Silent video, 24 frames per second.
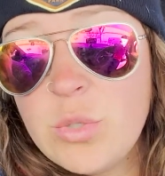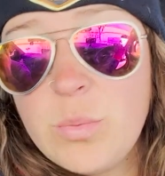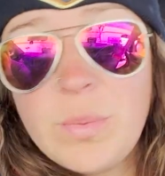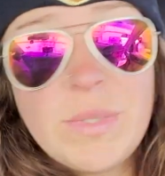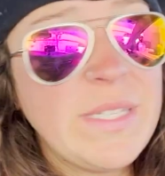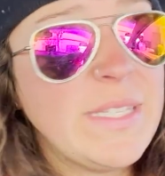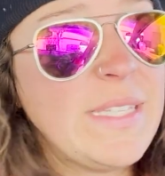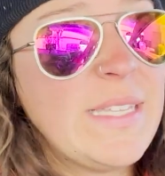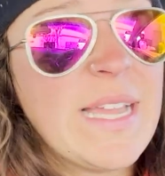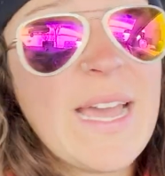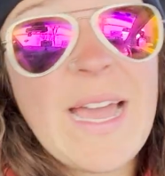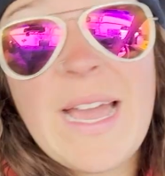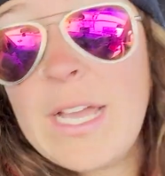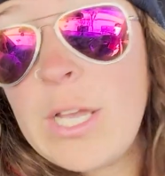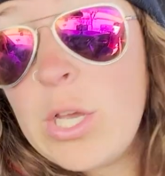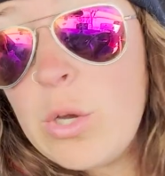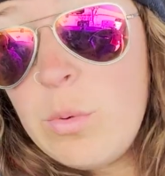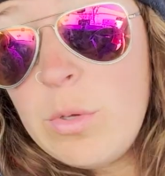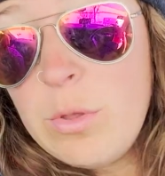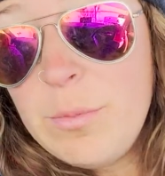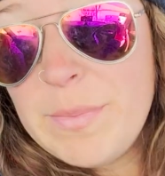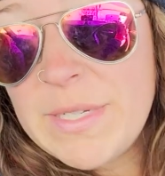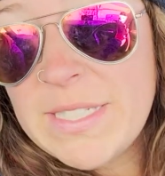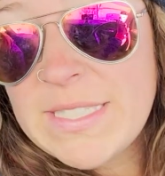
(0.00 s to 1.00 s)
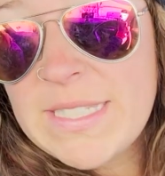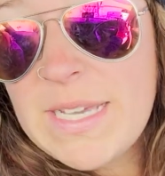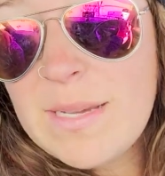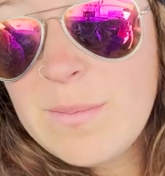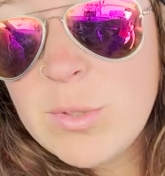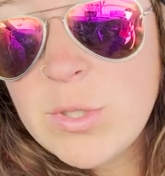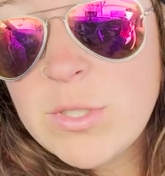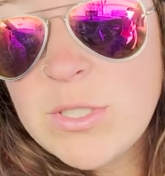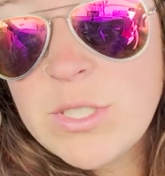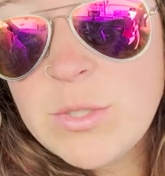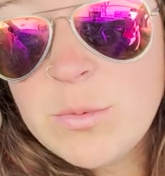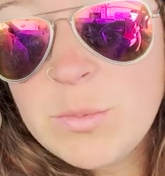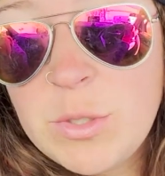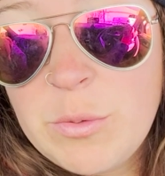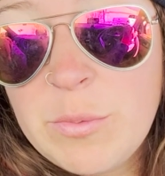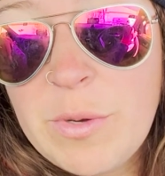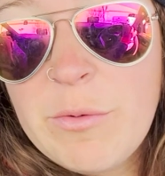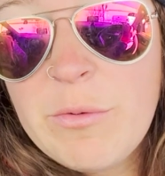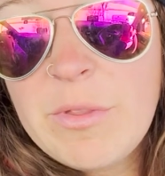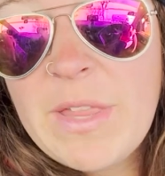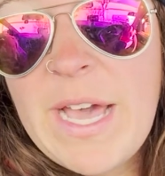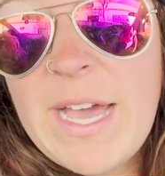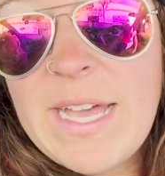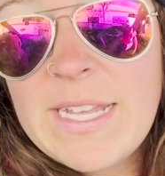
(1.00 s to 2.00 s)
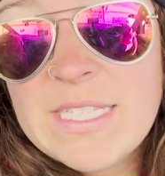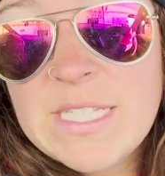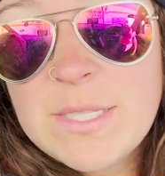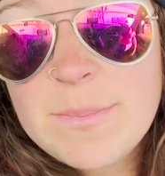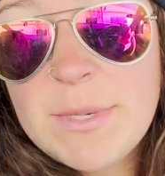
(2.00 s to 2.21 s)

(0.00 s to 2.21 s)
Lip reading: we did not go with McDoubles. We went with hot and